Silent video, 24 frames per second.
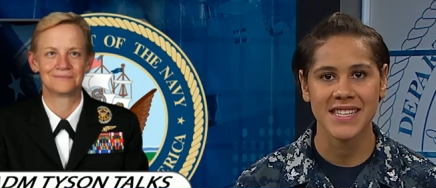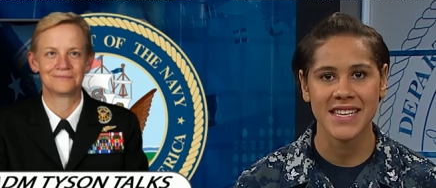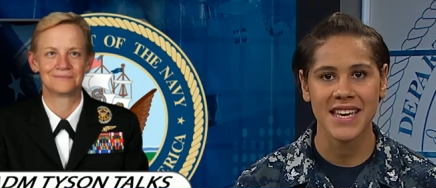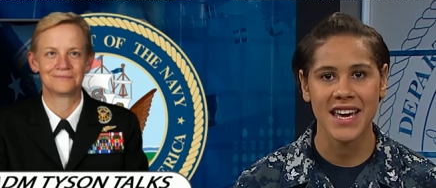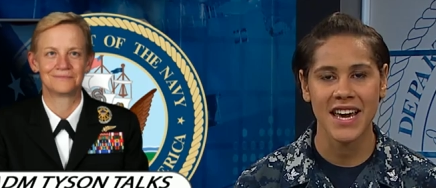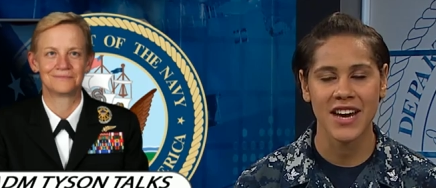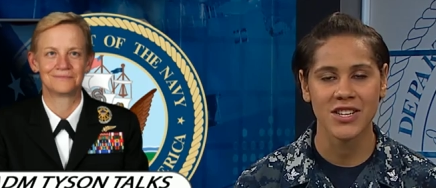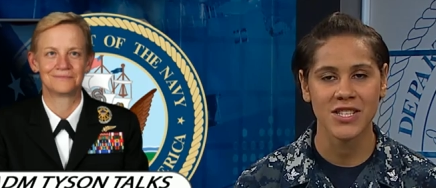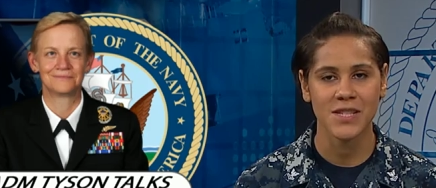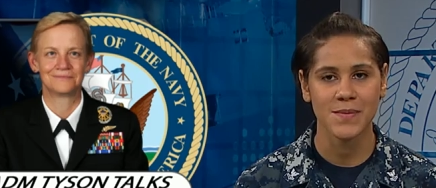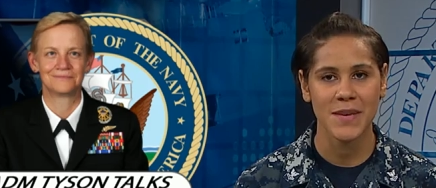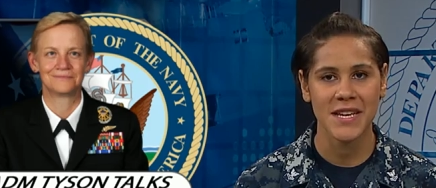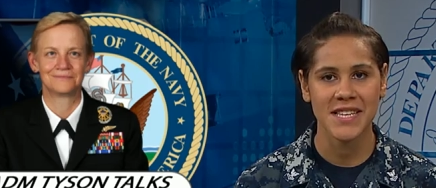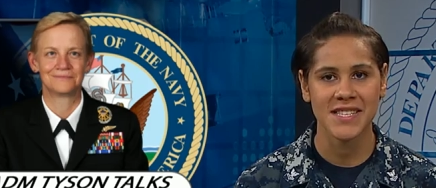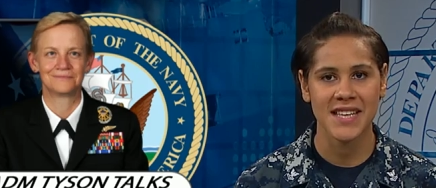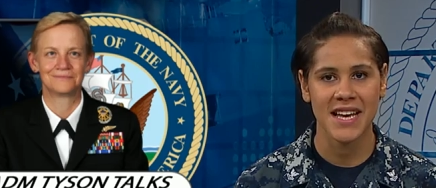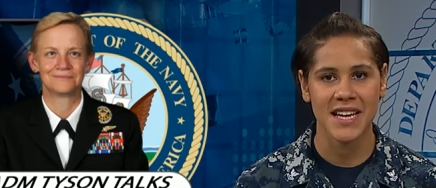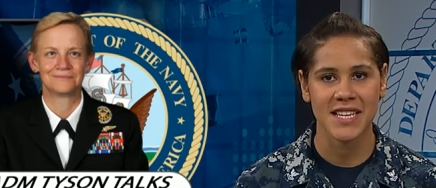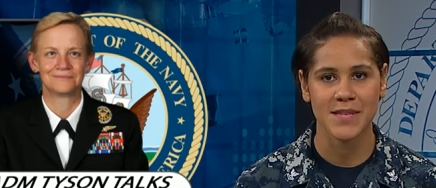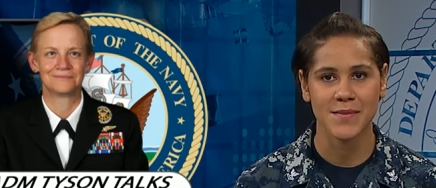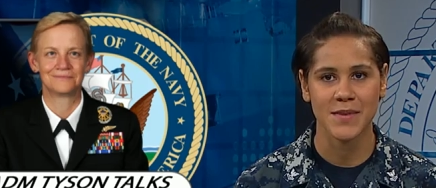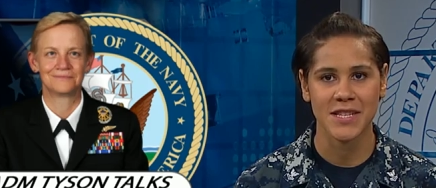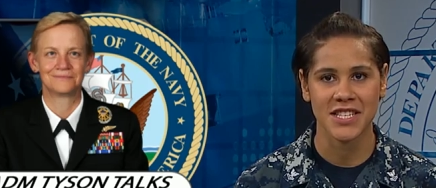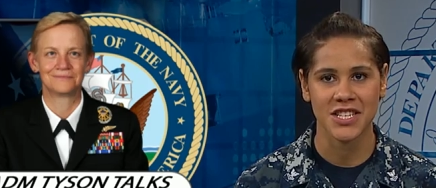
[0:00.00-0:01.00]
Speaker 1: Sea Air Space
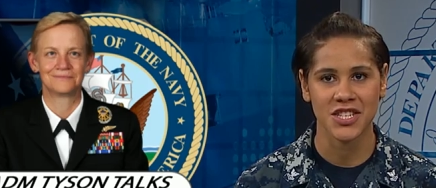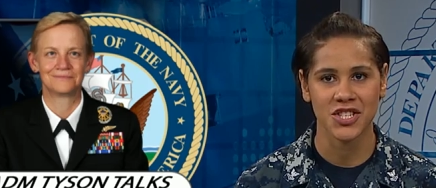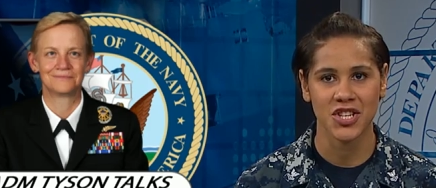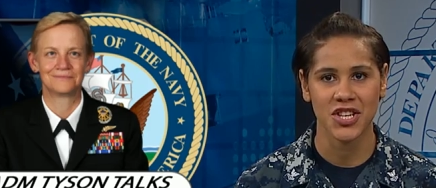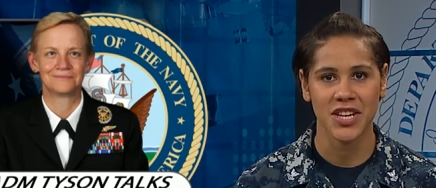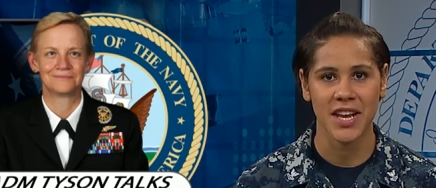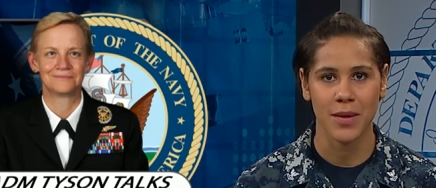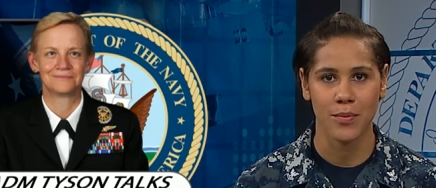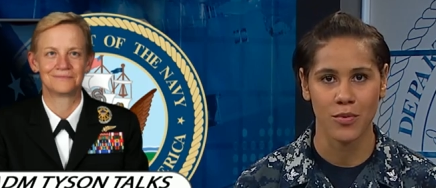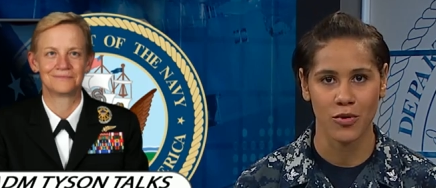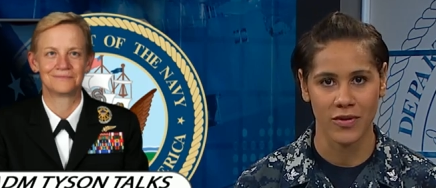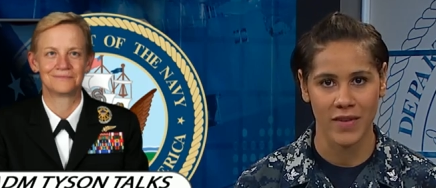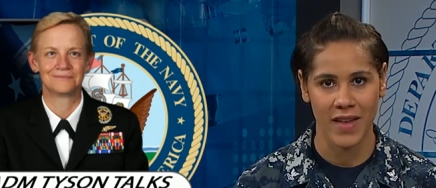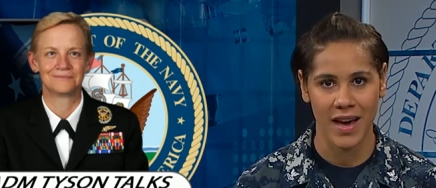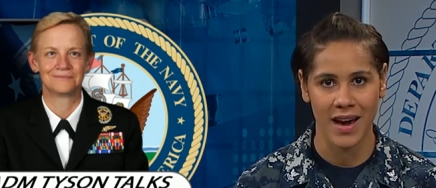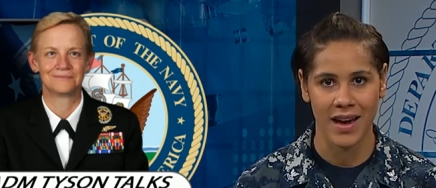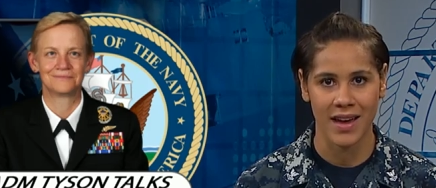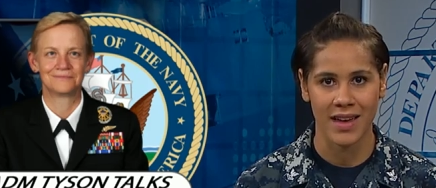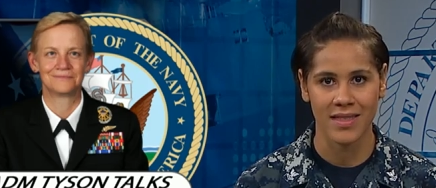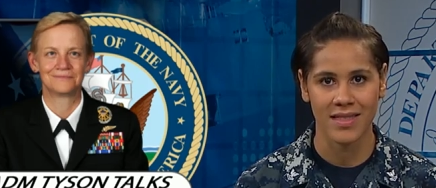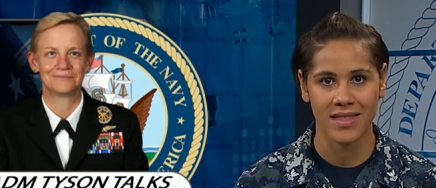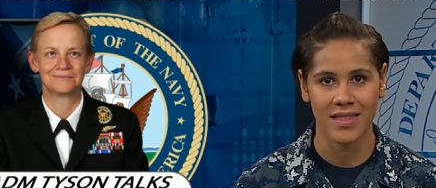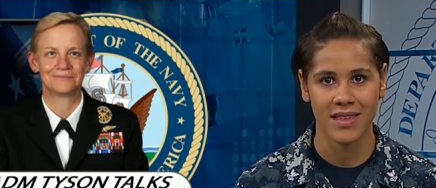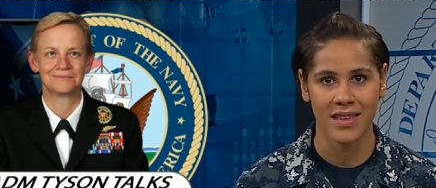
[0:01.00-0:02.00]
Exposition April
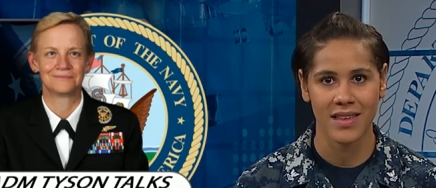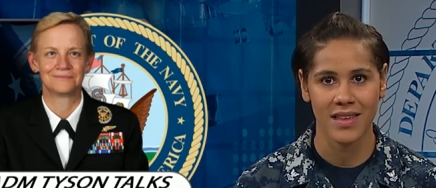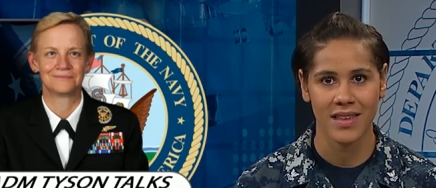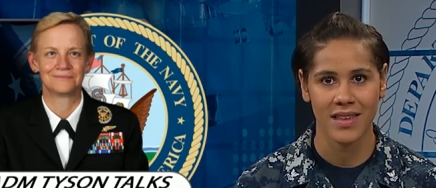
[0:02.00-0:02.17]
9th.